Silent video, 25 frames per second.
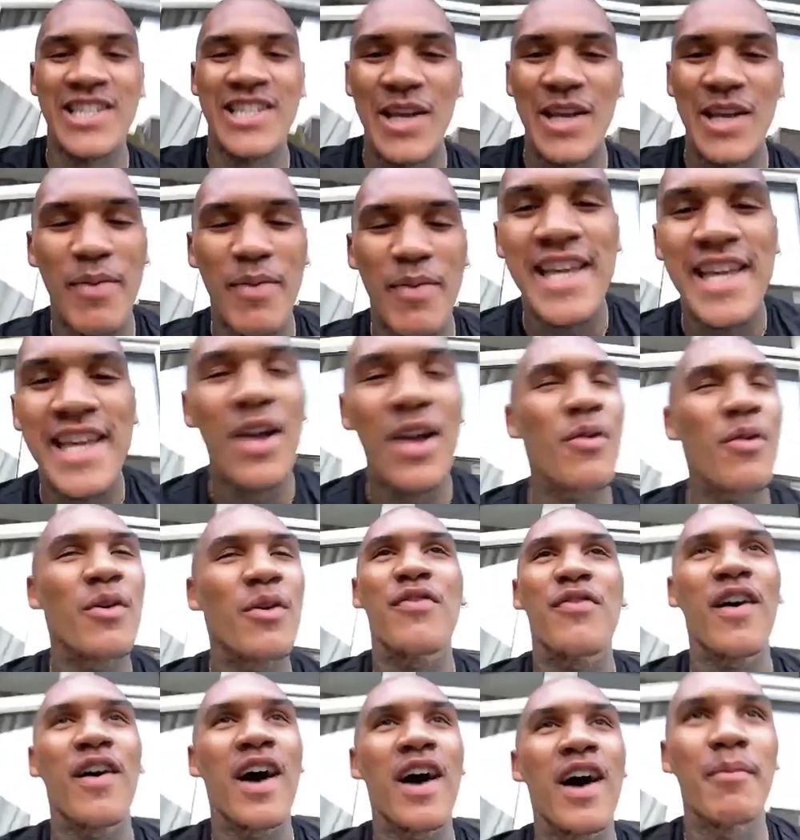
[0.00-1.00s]
But he don't want to
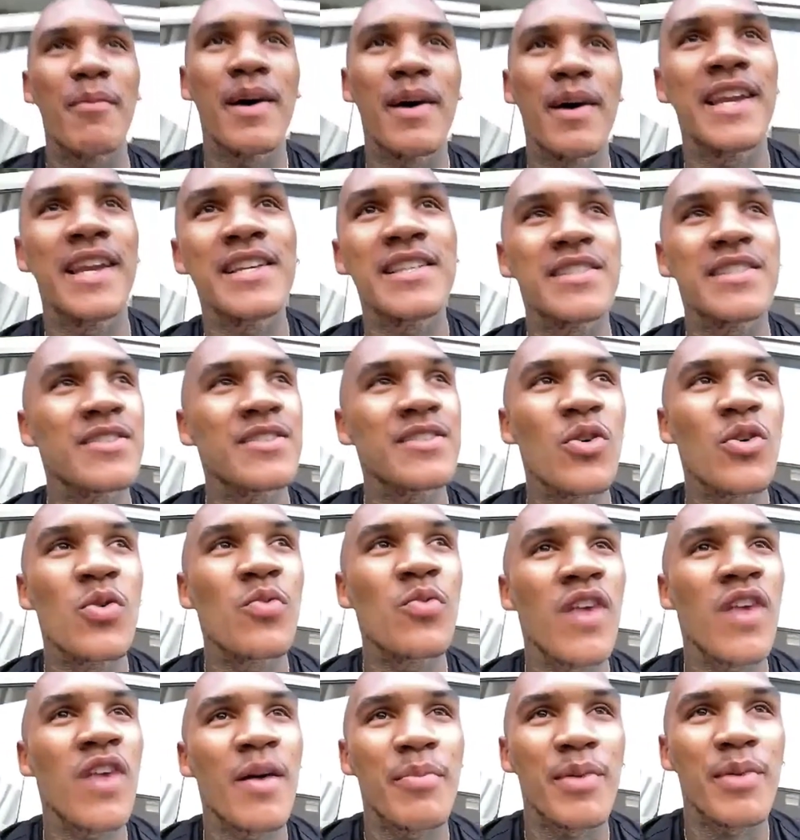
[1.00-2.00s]
fight, man. It's all
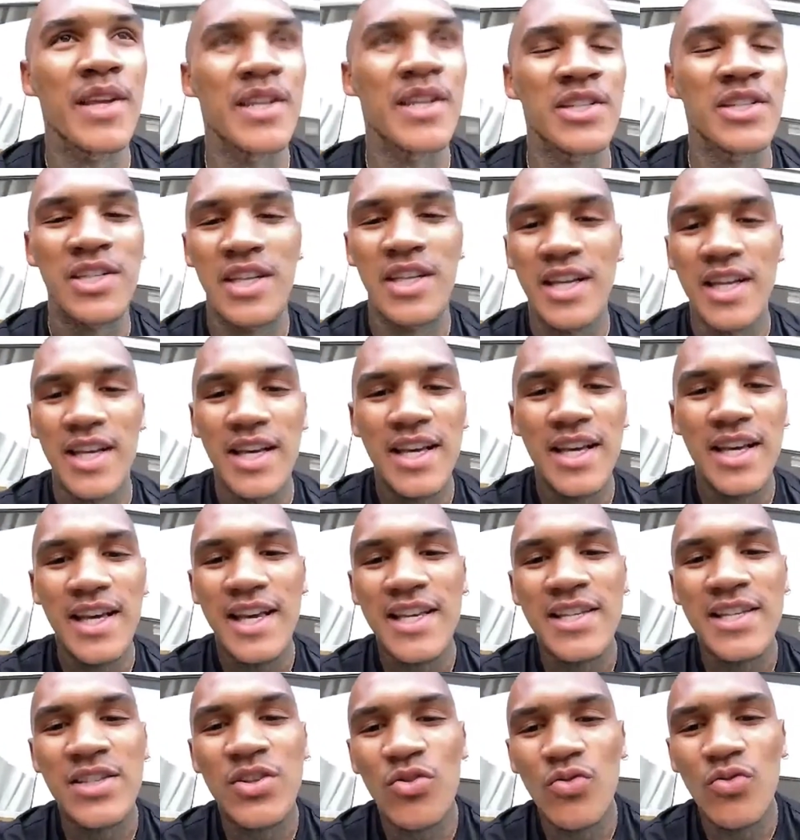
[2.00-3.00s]
rubbish.
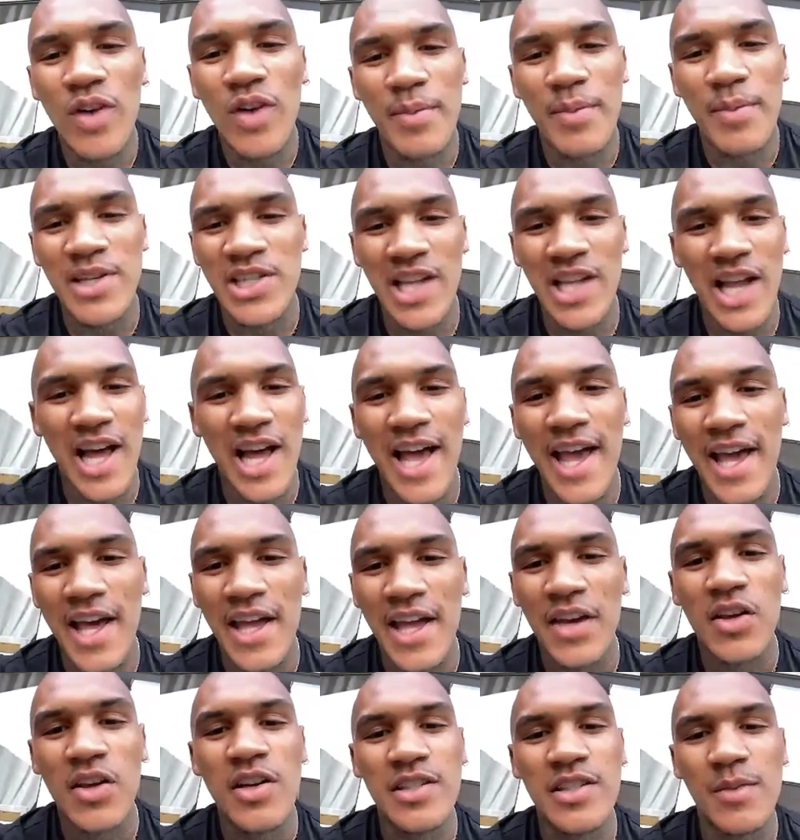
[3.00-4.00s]
It's all rubbish. Like, and
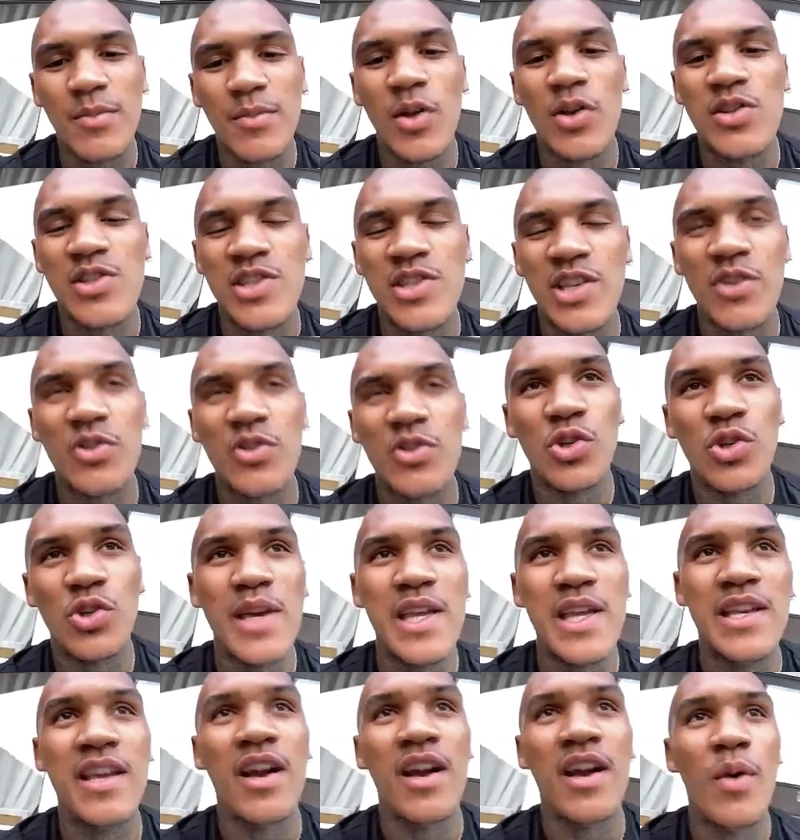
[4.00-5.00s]
because I'm not on social
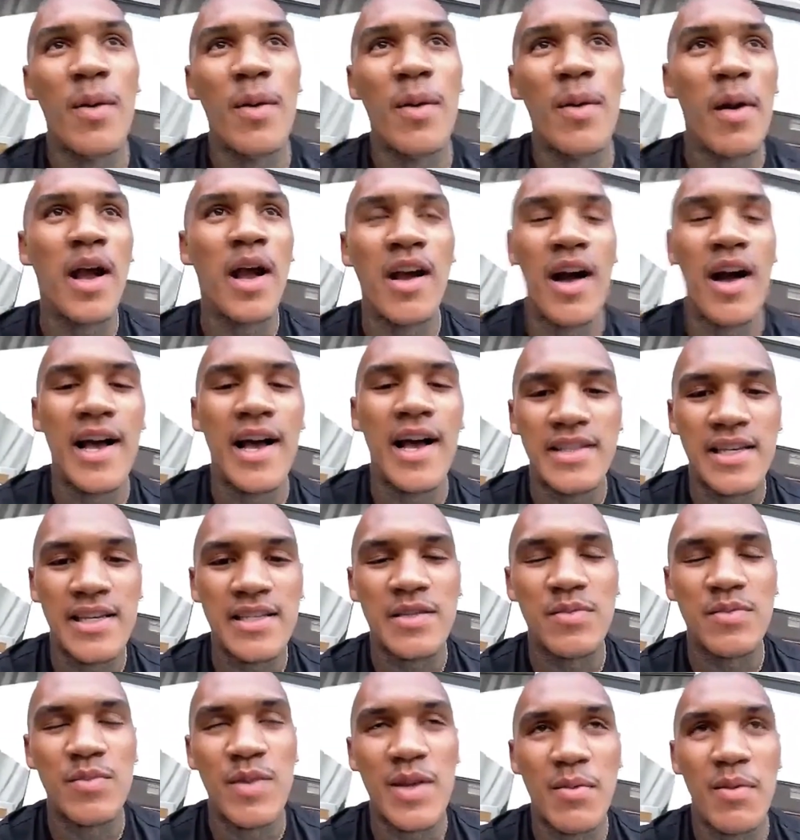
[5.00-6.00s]
media, when my guy
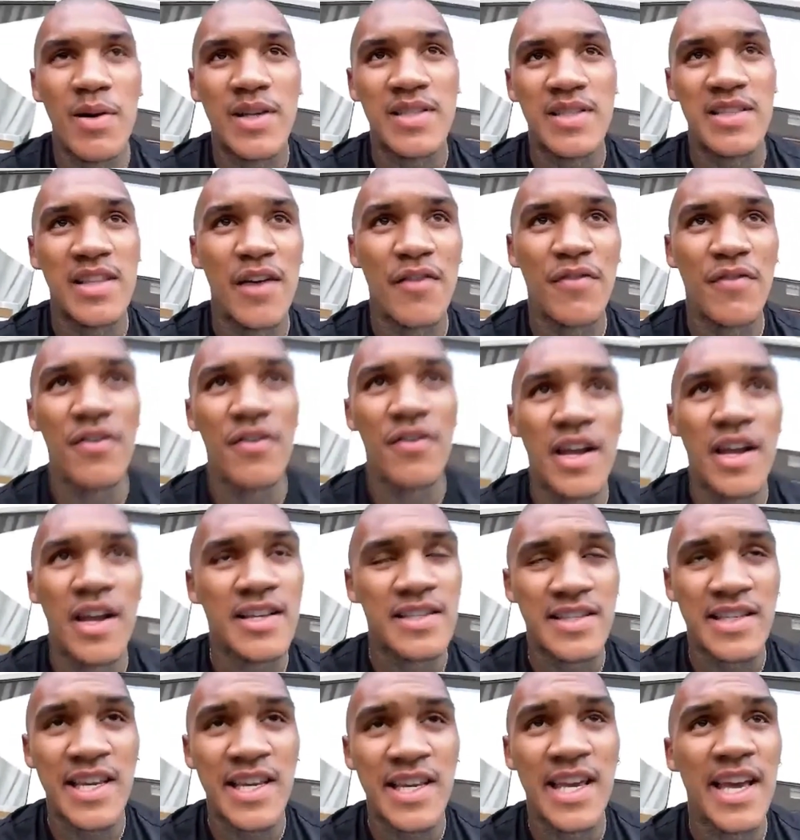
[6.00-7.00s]
sends me my stuff and I
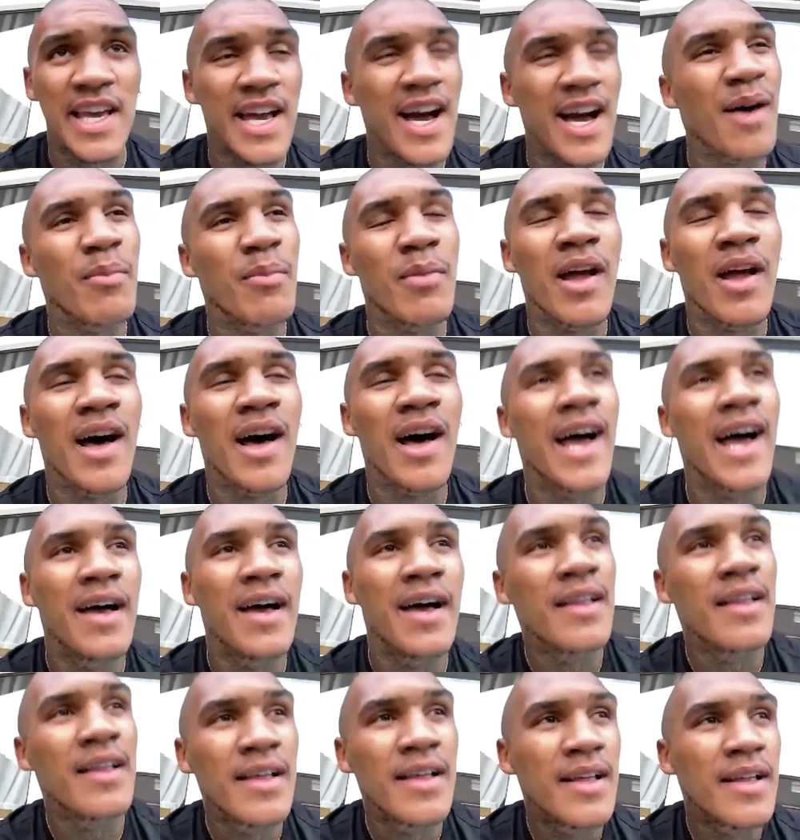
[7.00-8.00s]
see it, I'm like,
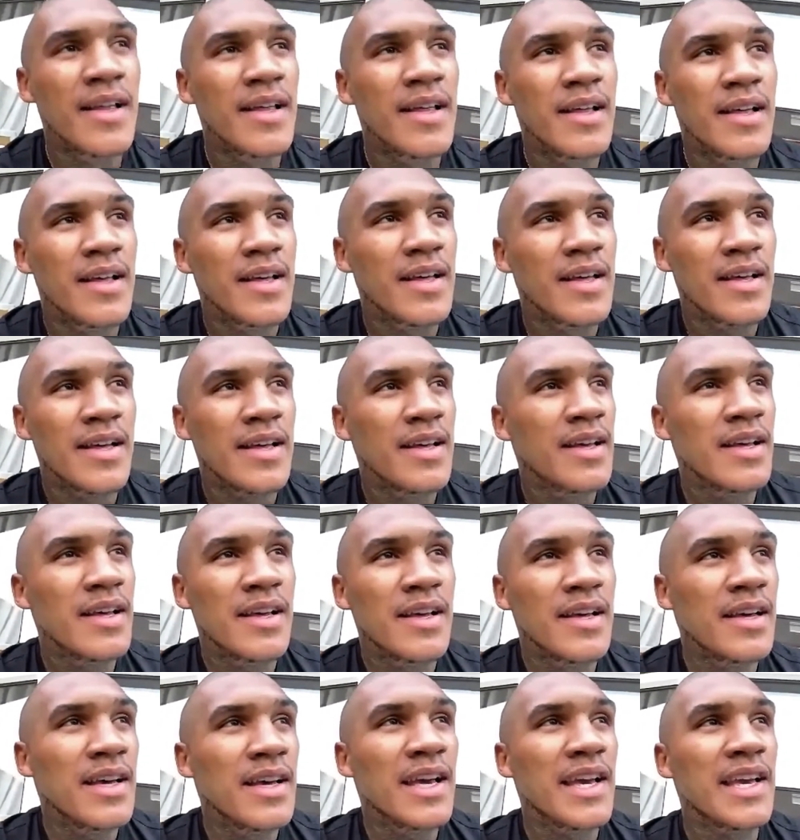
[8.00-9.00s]

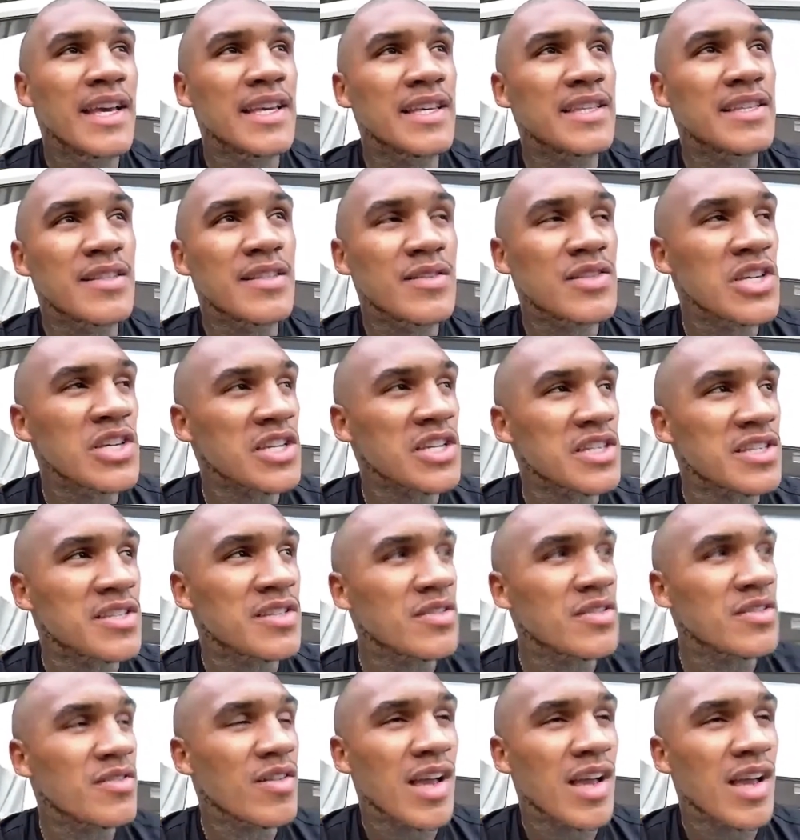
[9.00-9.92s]
he's just